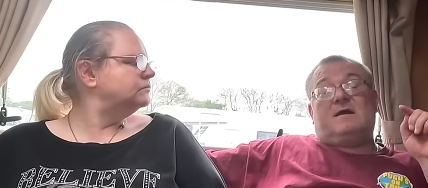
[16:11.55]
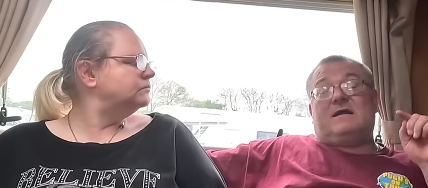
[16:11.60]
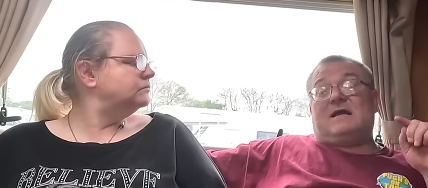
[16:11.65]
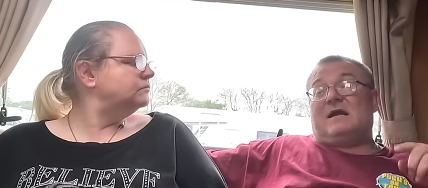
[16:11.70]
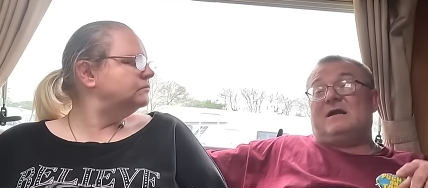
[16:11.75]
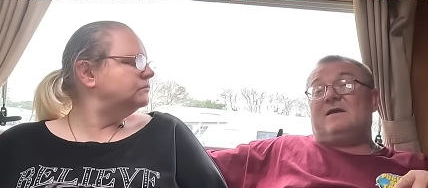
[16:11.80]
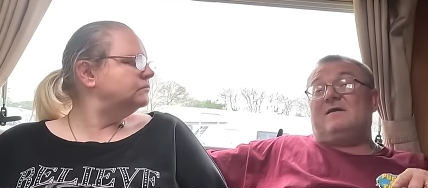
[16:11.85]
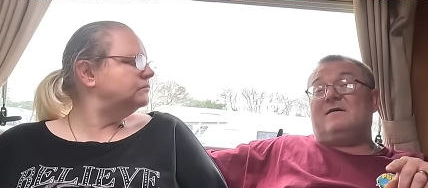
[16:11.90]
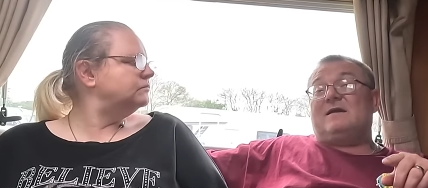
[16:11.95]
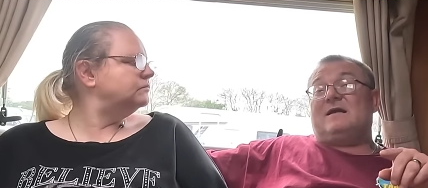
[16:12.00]

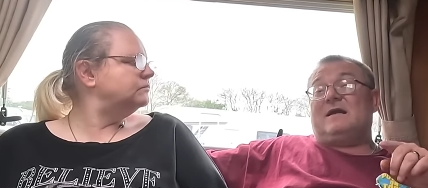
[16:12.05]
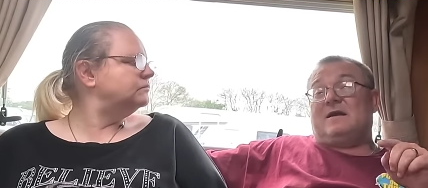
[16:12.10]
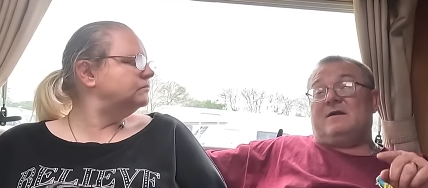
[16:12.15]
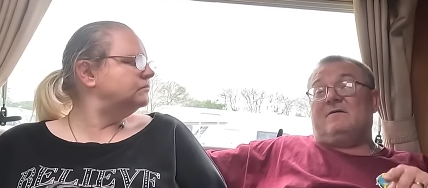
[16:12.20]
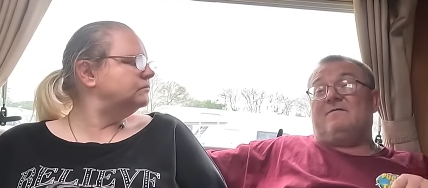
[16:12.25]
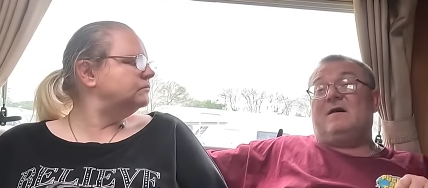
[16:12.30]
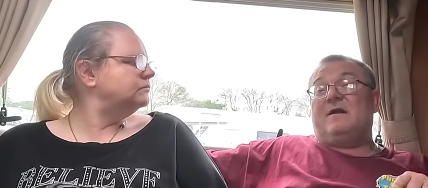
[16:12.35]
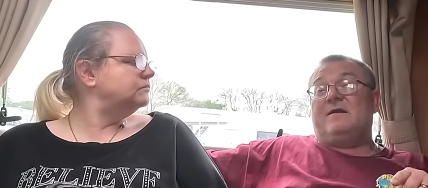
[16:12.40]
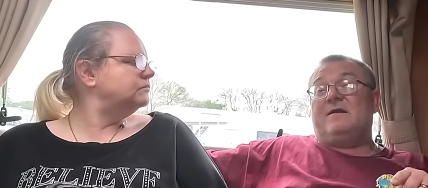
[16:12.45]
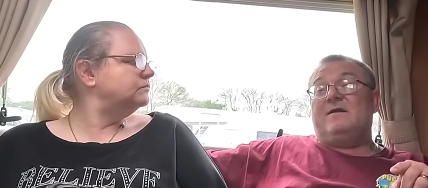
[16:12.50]
Speaker 1: car
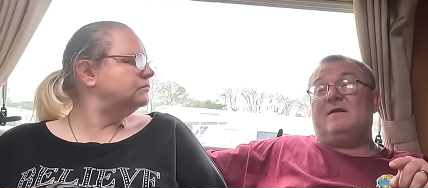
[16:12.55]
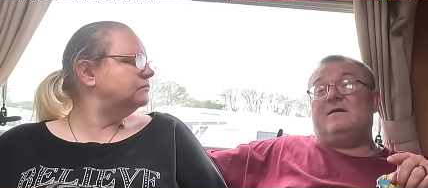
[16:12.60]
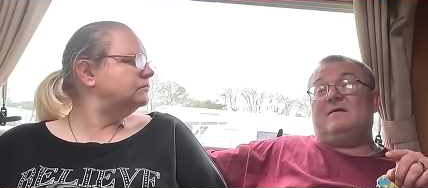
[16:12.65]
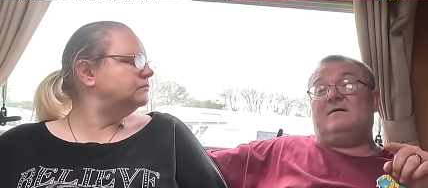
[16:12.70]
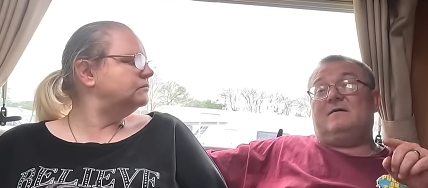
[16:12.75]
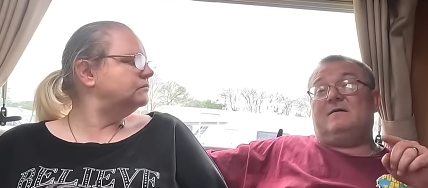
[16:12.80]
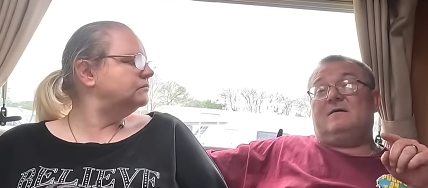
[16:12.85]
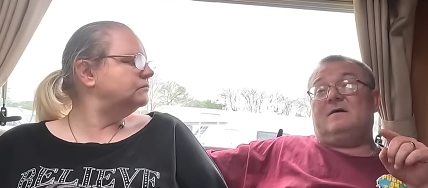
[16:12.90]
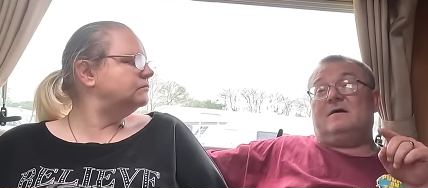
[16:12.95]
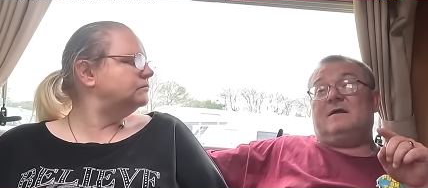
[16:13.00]
caravan
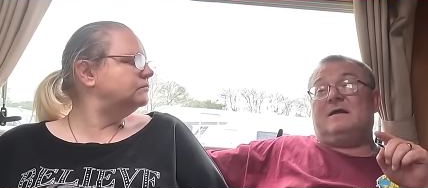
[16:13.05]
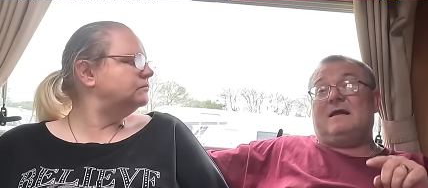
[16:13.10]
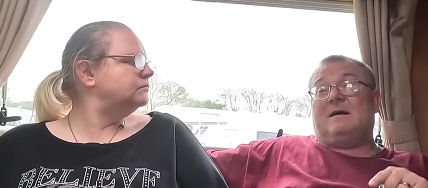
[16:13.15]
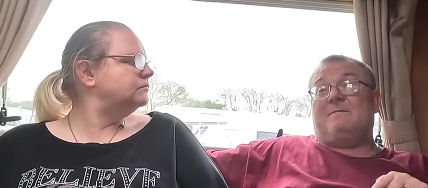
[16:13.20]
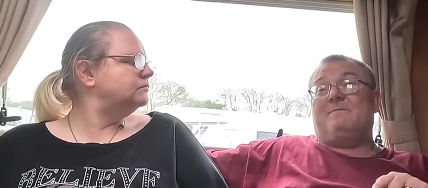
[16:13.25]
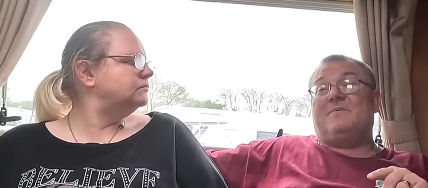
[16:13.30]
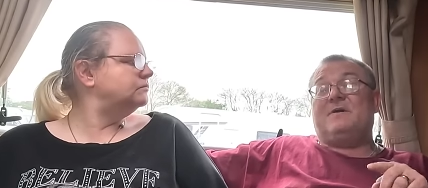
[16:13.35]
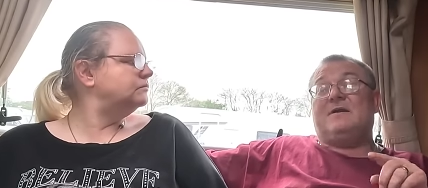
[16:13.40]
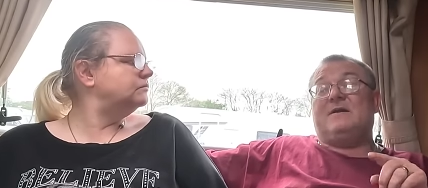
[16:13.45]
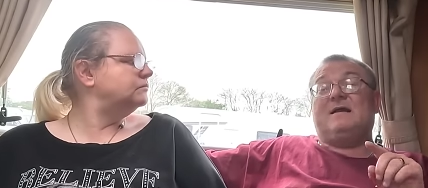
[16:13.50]
and
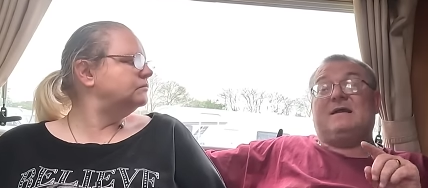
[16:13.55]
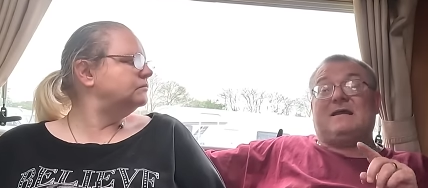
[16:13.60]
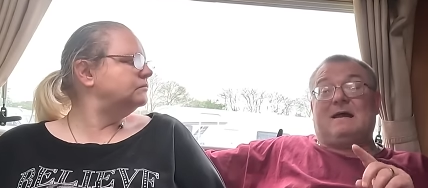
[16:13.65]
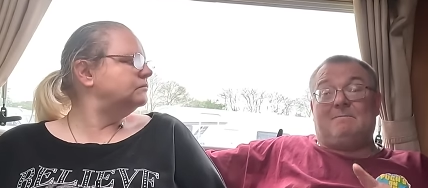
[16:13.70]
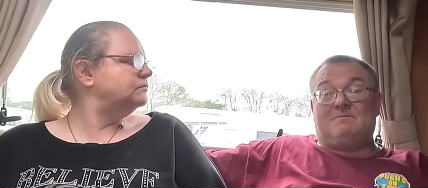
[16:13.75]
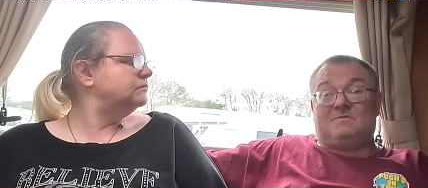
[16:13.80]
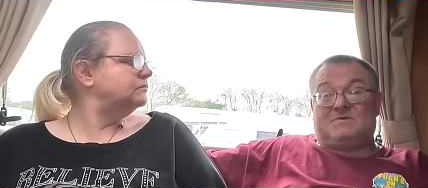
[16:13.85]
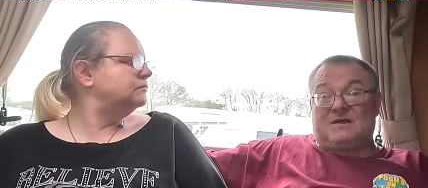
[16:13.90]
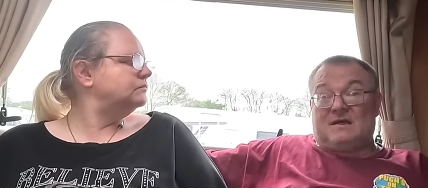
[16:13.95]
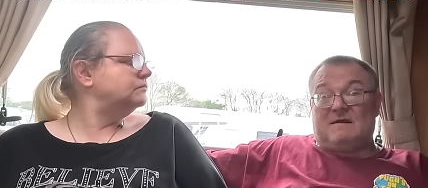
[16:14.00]
camping and
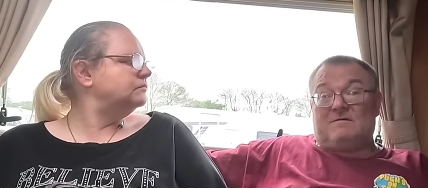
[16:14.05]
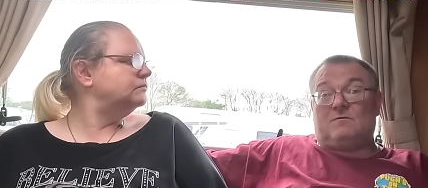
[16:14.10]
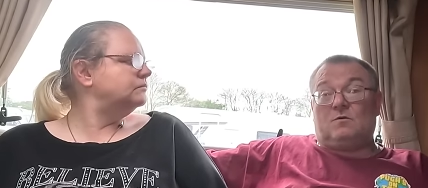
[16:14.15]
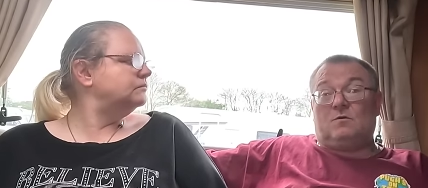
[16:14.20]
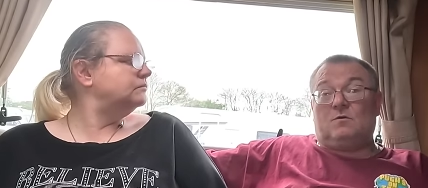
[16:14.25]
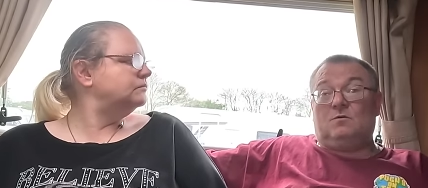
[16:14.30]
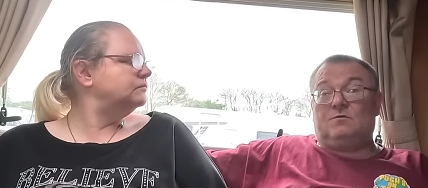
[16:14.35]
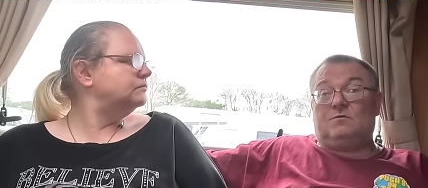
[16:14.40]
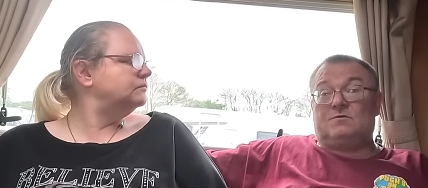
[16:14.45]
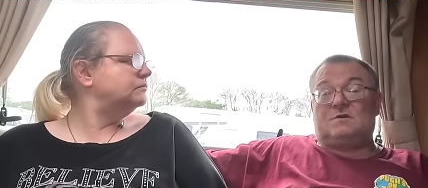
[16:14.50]
campsite
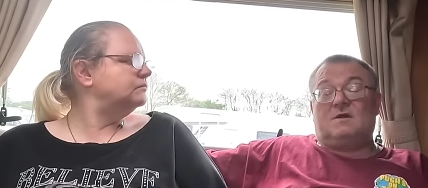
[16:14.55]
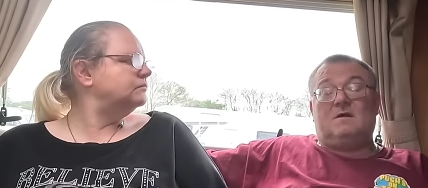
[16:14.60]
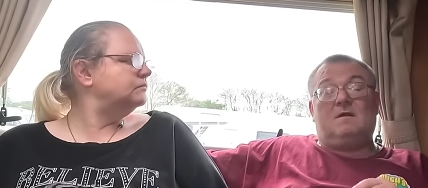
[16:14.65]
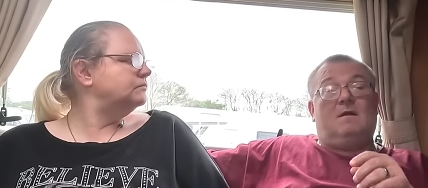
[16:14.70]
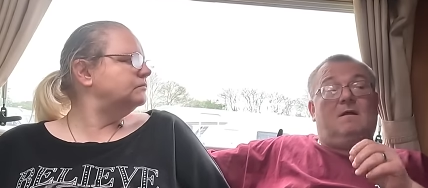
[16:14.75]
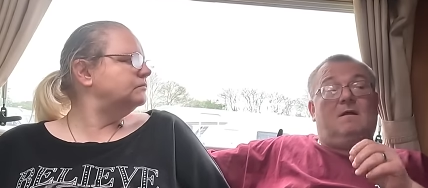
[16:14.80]
rules,